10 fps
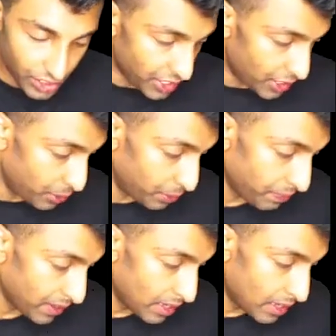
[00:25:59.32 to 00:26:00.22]
Tier
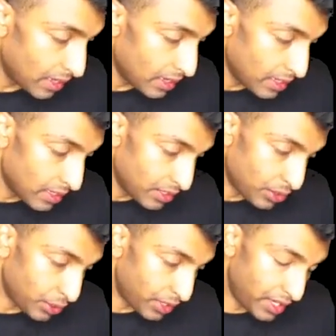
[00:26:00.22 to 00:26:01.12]
2.
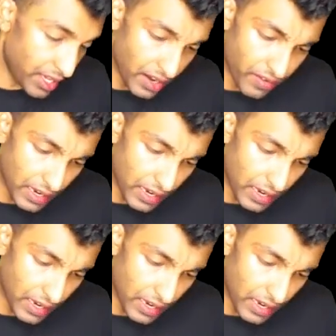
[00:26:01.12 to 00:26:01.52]
So Tier